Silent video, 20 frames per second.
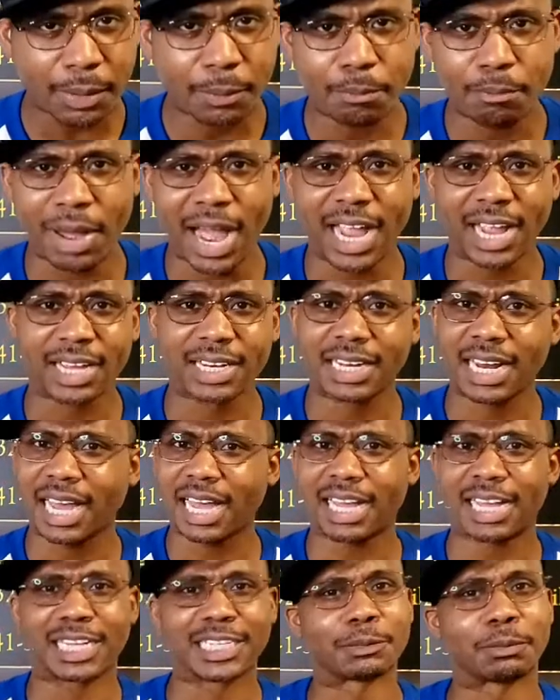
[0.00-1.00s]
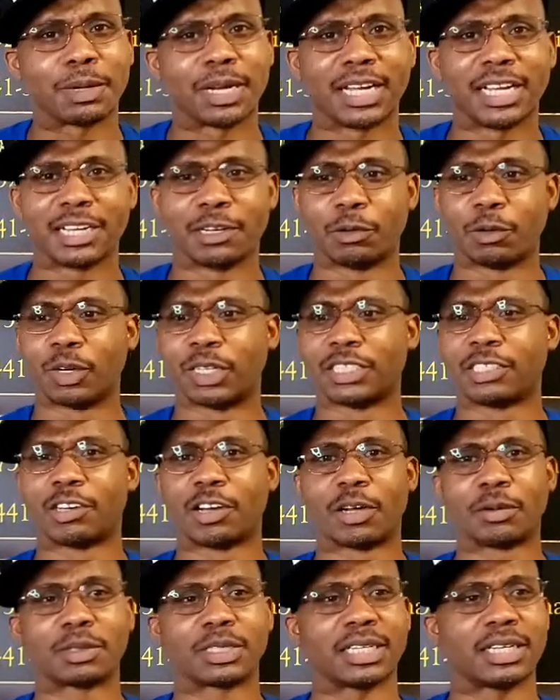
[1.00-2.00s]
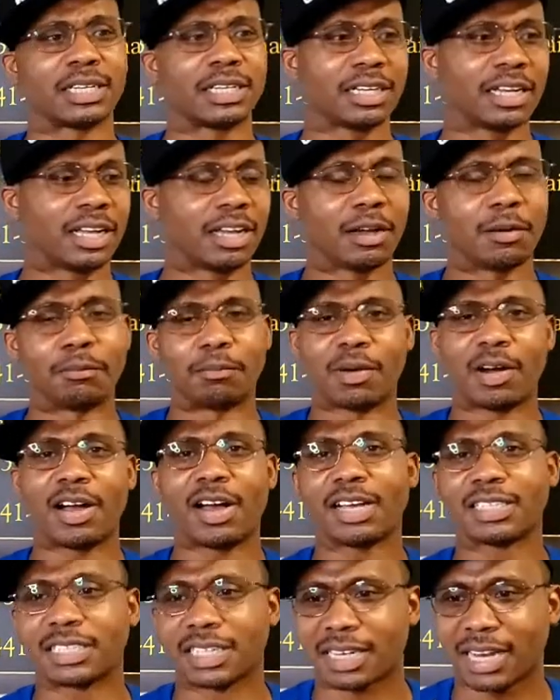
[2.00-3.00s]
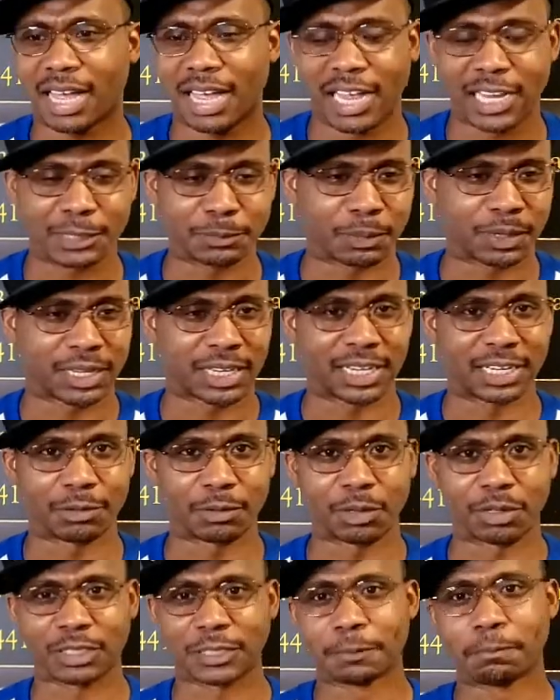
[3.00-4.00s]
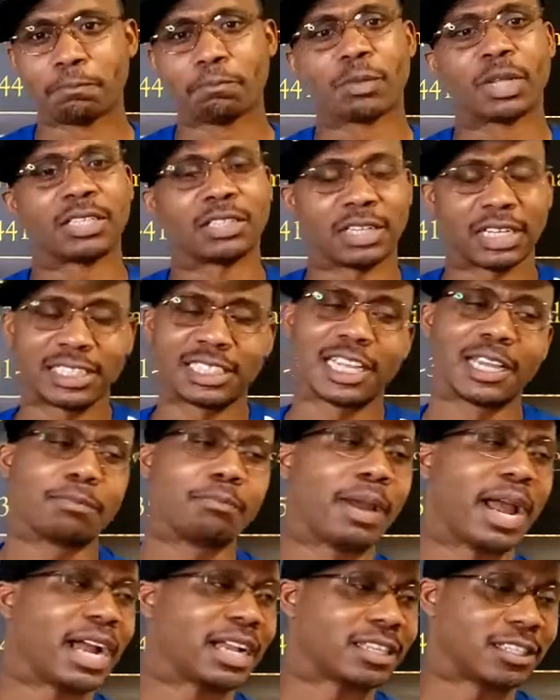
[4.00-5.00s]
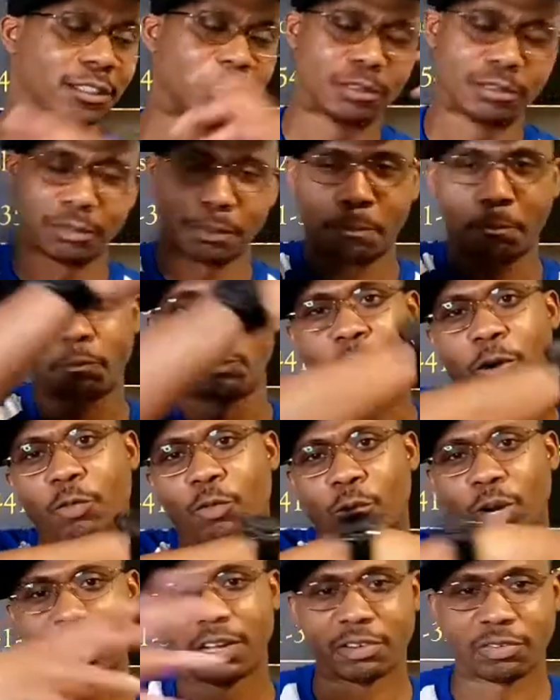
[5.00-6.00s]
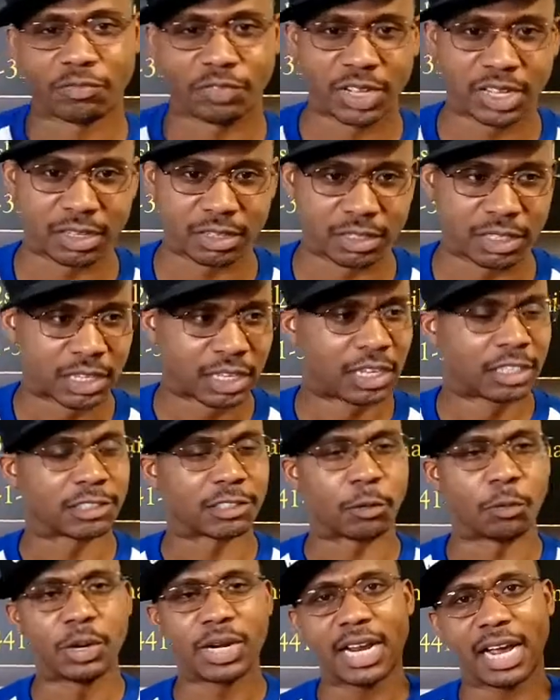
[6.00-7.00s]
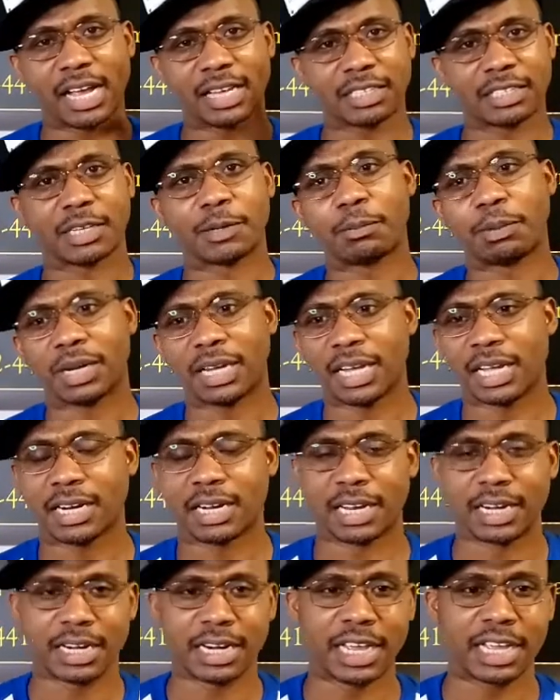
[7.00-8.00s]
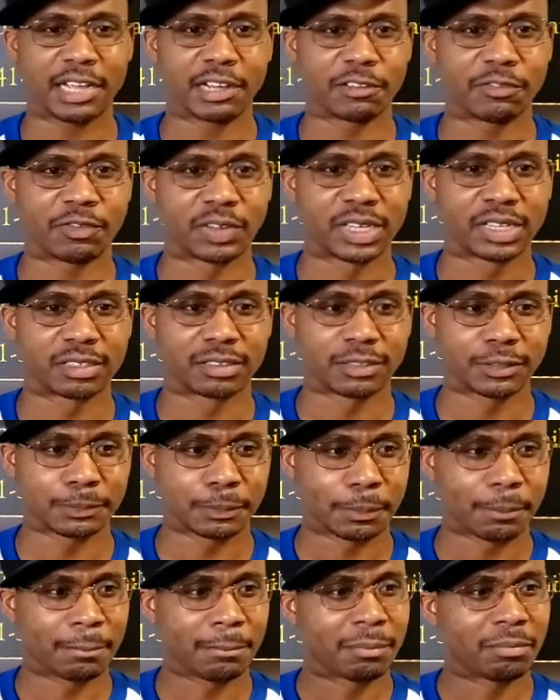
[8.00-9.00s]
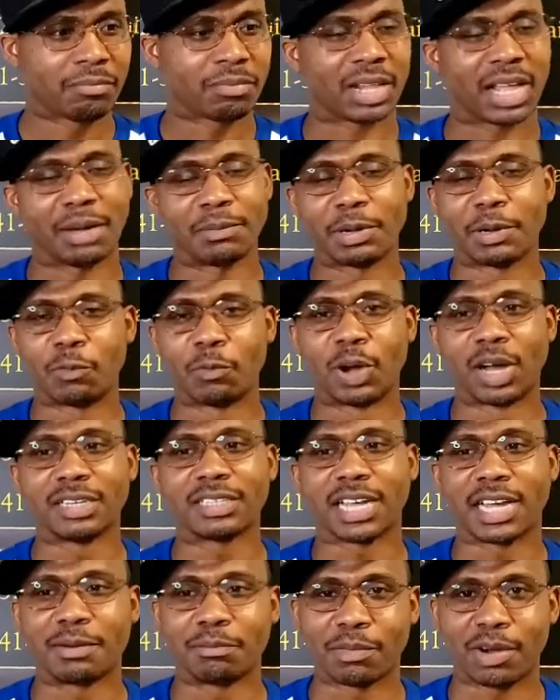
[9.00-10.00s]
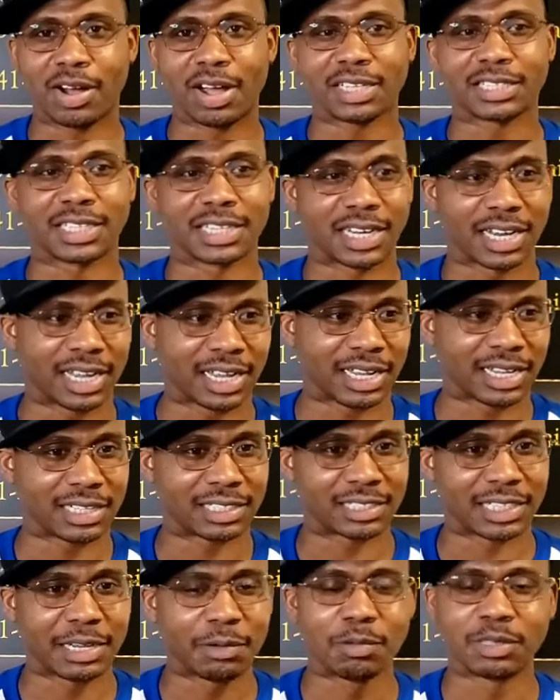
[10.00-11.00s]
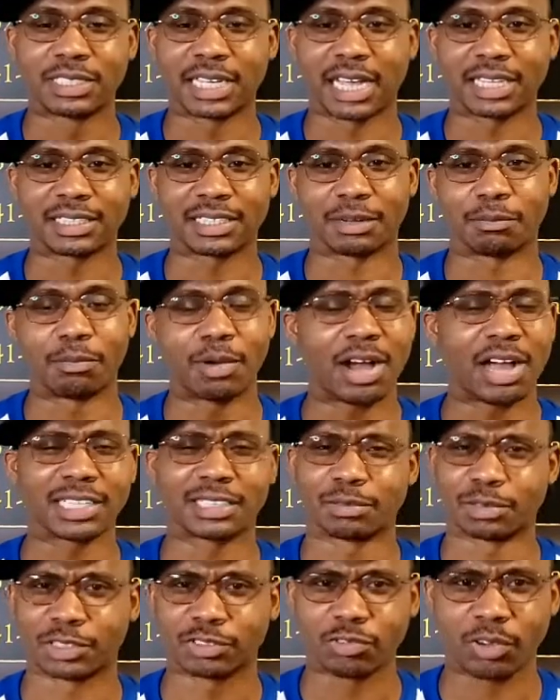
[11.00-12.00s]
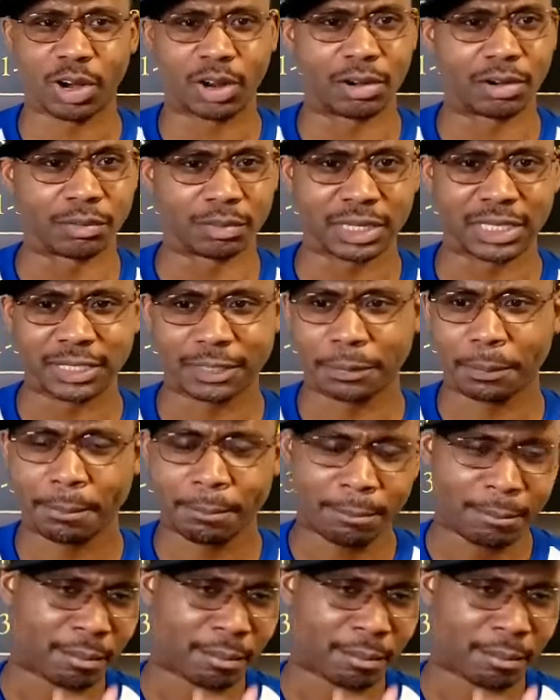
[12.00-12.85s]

Michael Lyons played with us. You know what I'm saying? Marshall Lyons played with us. So let's get back to the real field. So we out there playing in Nell field. I mean, one day Marshall Lyons, he was out there. Marshall was strong, man.